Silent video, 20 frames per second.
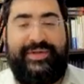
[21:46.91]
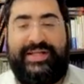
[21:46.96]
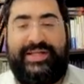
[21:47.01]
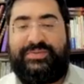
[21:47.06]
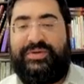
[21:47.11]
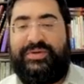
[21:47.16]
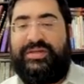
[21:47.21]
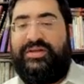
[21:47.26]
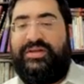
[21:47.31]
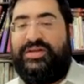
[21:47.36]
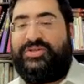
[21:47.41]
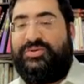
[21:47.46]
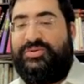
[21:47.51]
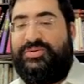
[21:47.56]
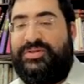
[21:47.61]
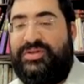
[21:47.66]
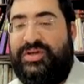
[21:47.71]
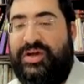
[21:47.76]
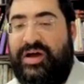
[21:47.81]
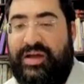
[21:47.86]
That's what he does all
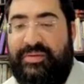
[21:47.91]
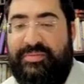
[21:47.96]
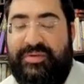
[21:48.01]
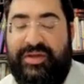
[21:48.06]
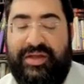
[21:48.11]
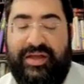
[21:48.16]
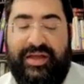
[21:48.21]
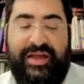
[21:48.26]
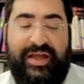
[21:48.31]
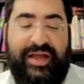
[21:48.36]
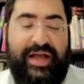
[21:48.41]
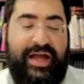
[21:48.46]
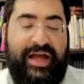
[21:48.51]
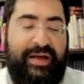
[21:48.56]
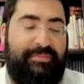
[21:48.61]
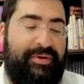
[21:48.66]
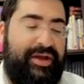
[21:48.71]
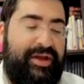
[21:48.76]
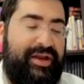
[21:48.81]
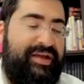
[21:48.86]
the time.
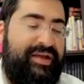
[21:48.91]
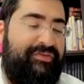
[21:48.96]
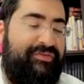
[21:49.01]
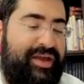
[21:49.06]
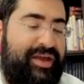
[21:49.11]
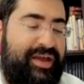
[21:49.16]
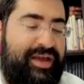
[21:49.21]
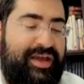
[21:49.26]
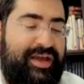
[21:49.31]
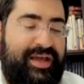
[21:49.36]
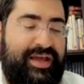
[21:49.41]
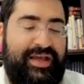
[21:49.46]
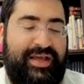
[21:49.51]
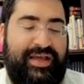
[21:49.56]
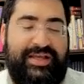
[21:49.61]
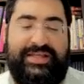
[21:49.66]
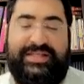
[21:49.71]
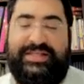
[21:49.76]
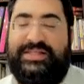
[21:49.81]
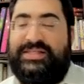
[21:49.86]
But if
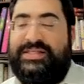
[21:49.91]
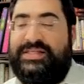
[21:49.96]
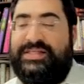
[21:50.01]
he